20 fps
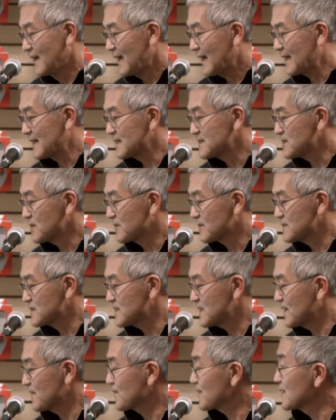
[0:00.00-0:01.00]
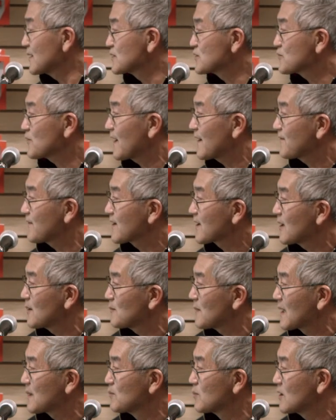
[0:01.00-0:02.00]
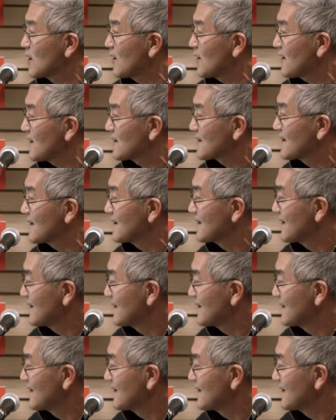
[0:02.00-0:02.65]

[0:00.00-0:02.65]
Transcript: and as you can see from the traffic on my blog,